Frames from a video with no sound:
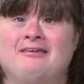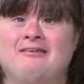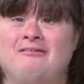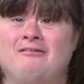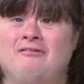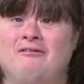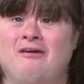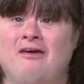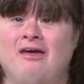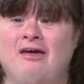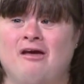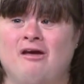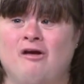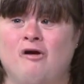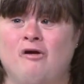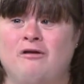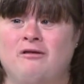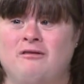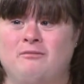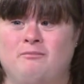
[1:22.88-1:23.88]
to hear
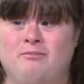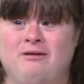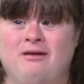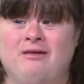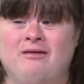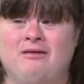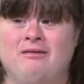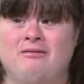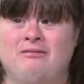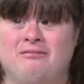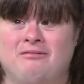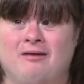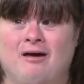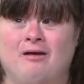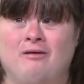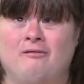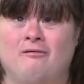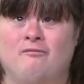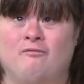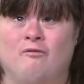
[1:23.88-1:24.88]
it speaking
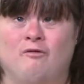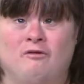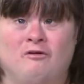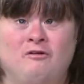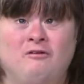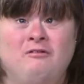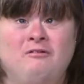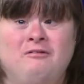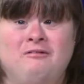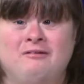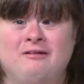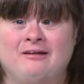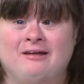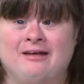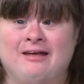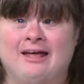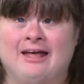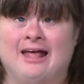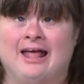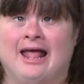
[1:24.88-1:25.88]
sound of words,
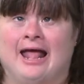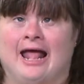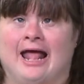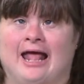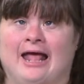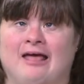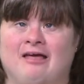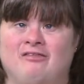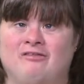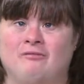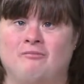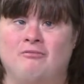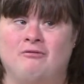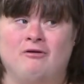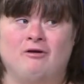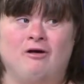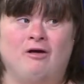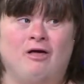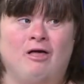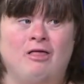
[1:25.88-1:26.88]
and to put
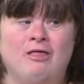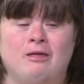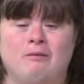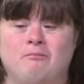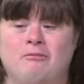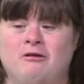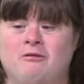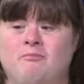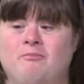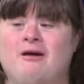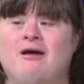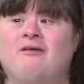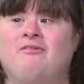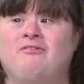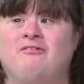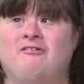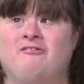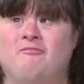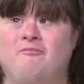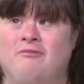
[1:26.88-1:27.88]
it all in
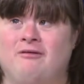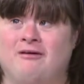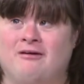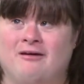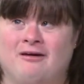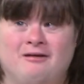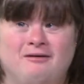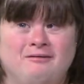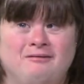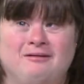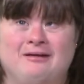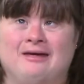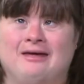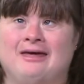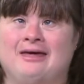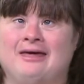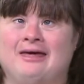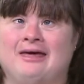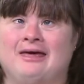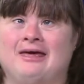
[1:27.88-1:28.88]
perspective, because
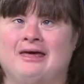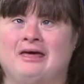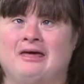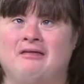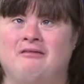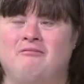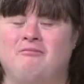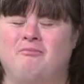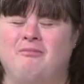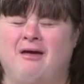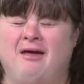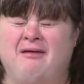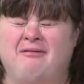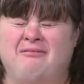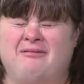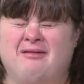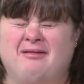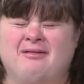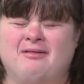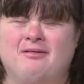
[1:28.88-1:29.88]
it's
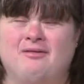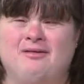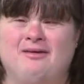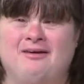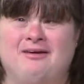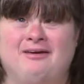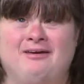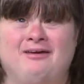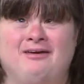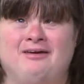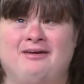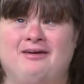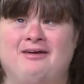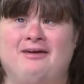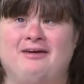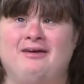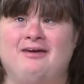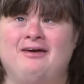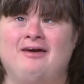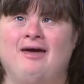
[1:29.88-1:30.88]

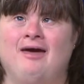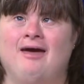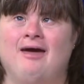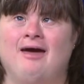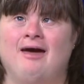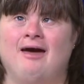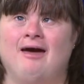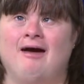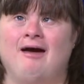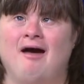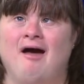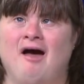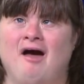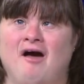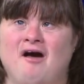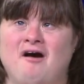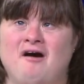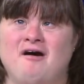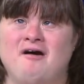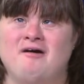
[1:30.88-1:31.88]
basically
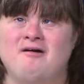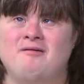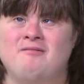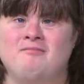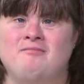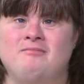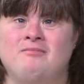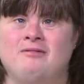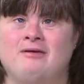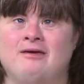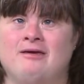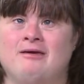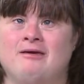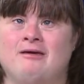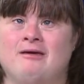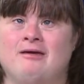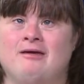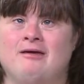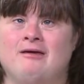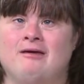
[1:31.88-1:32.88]
how
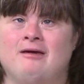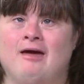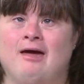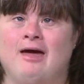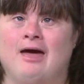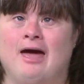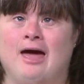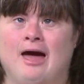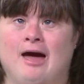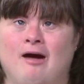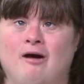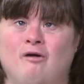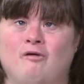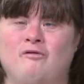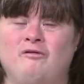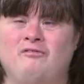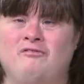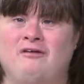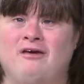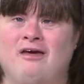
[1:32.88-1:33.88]

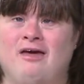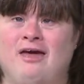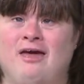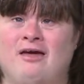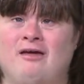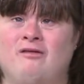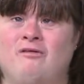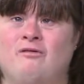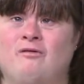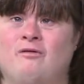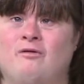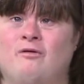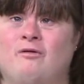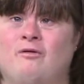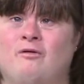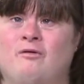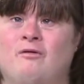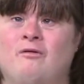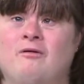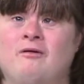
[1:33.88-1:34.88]
to
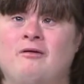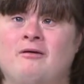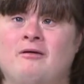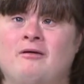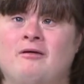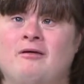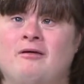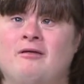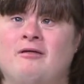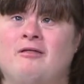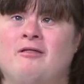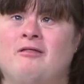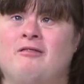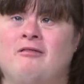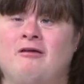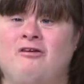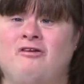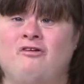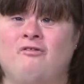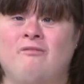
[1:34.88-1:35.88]
handle
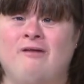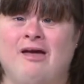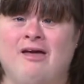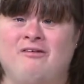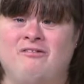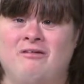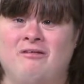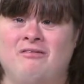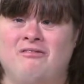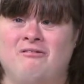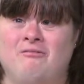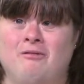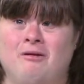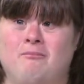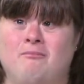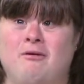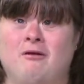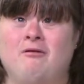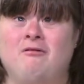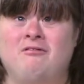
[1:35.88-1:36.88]
situations to be
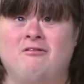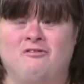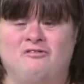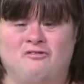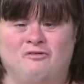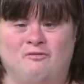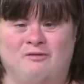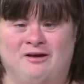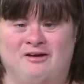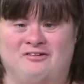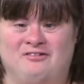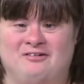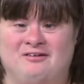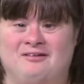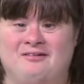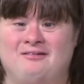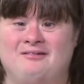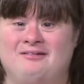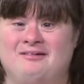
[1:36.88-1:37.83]
better situations,